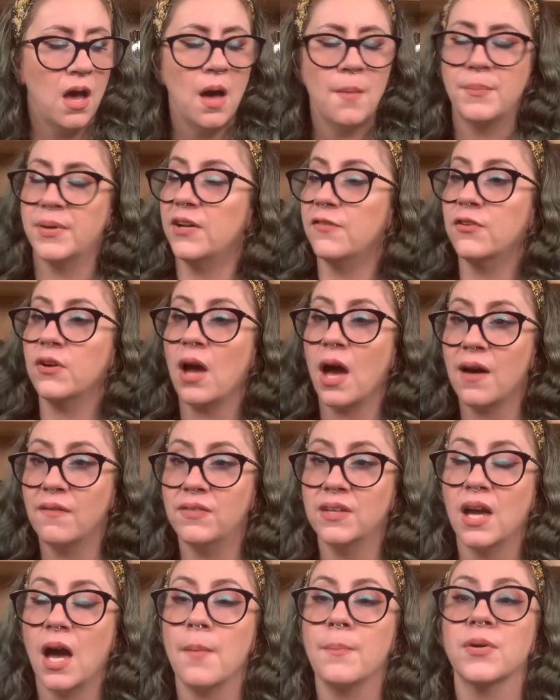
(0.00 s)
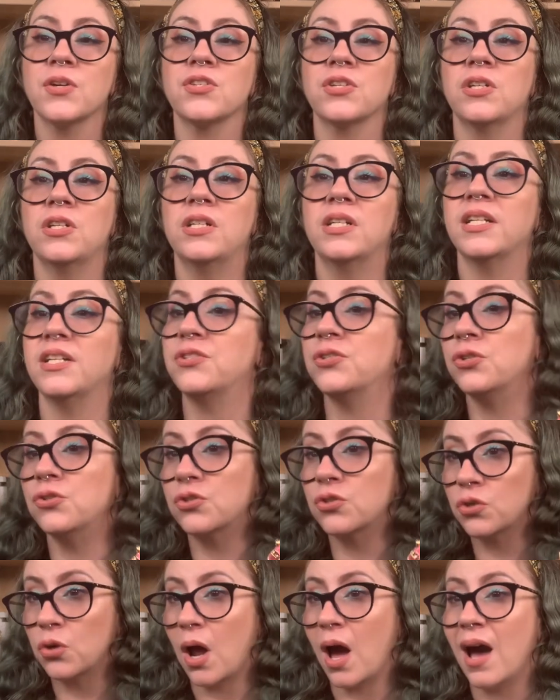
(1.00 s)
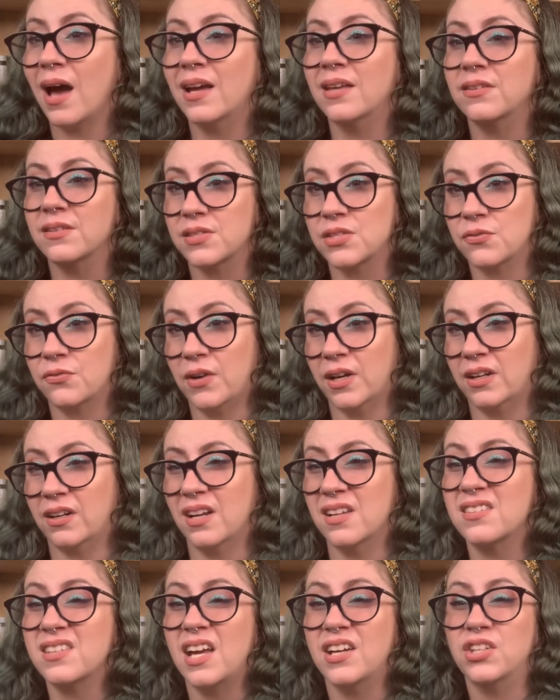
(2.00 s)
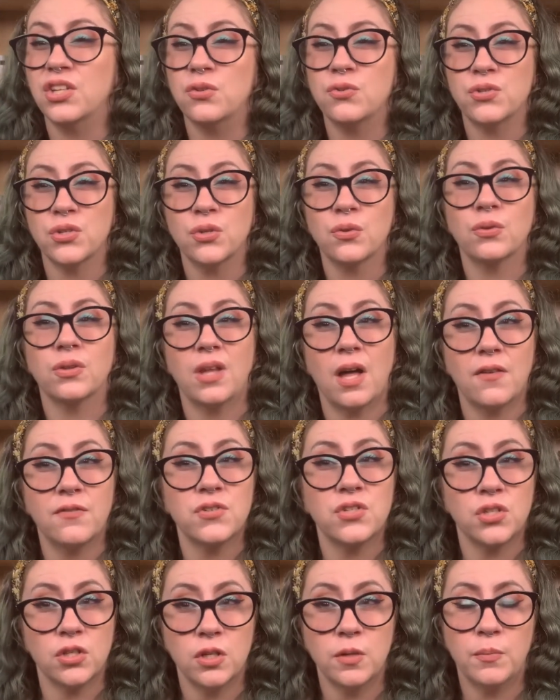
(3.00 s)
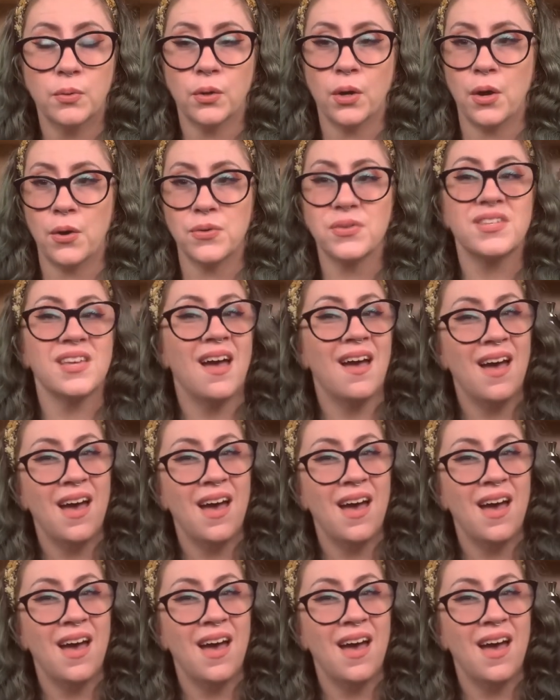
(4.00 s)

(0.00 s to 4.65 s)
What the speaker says: but if you have the opportunity to try this fragrance and you do love tuberose,